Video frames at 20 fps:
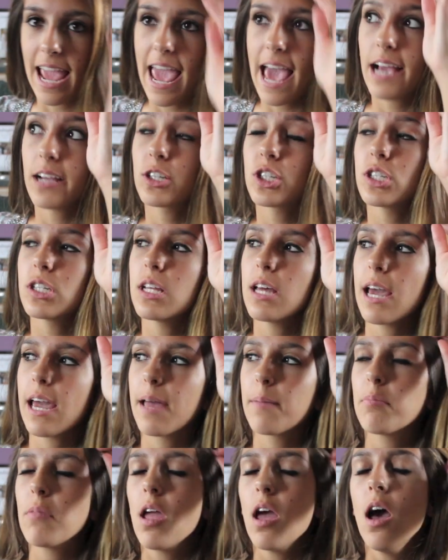
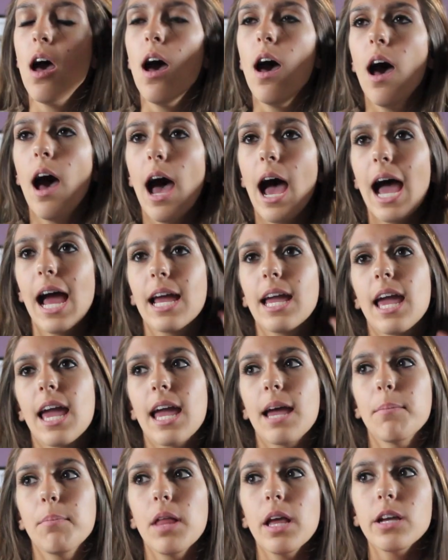Actually, I
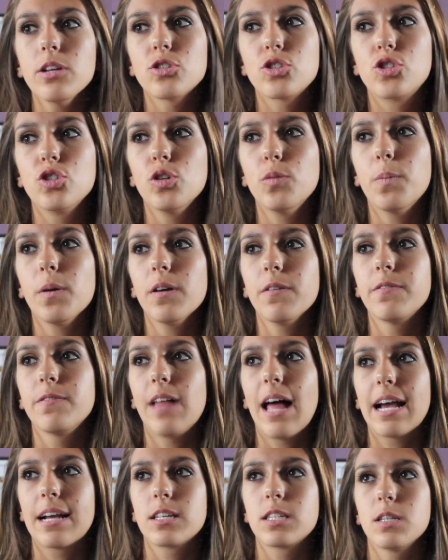am like super
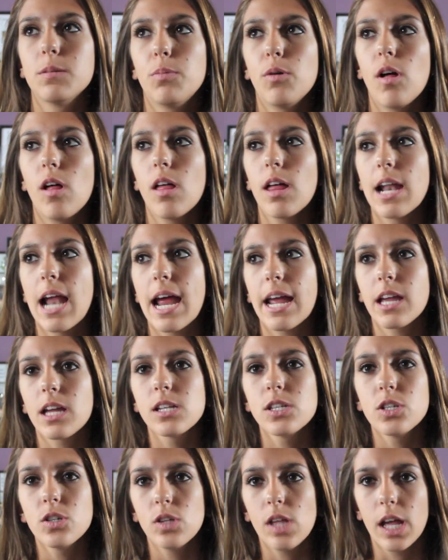flexible and I
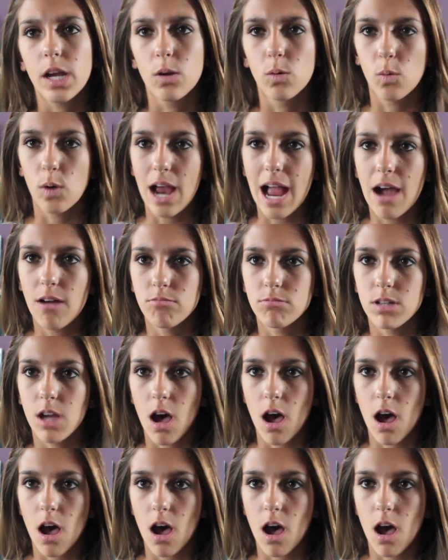can do like round